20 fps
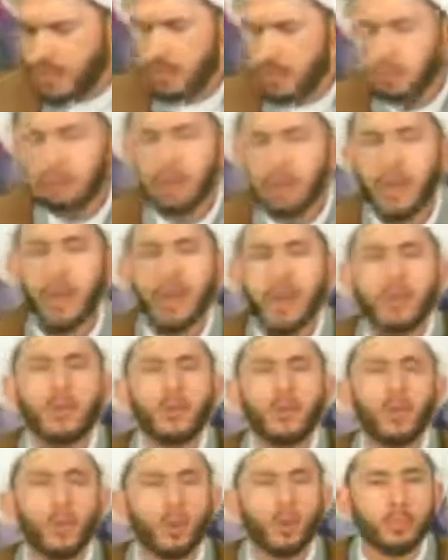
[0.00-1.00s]
Babul
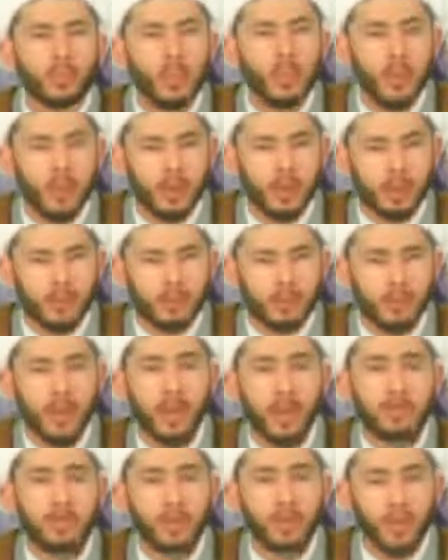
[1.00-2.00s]
Hubla, Babu
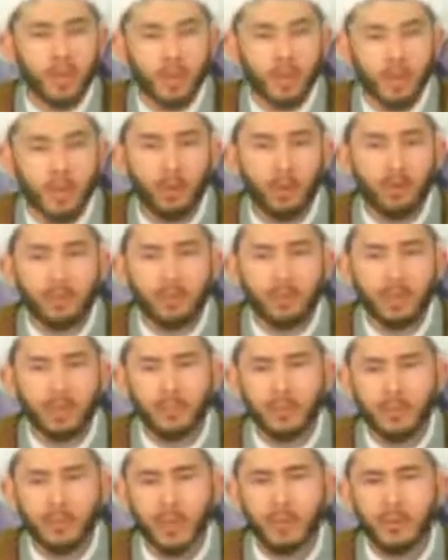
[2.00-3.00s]
Rajm al-Hubla,
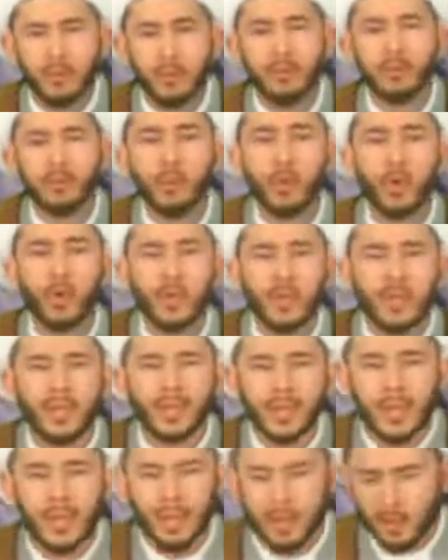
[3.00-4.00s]
the stoning
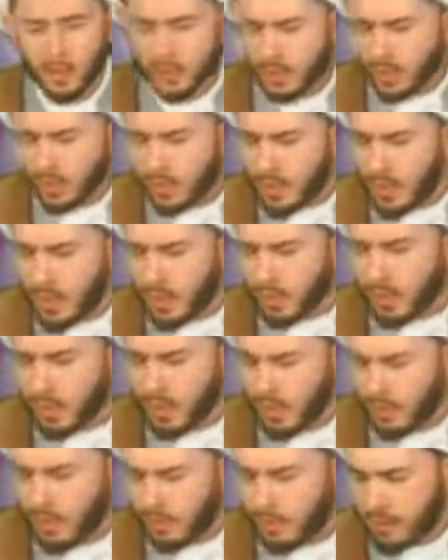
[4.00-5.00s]
to death
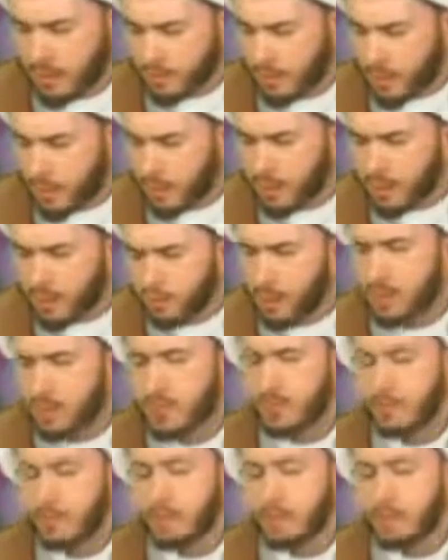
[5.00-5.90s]
of a pregnant woman.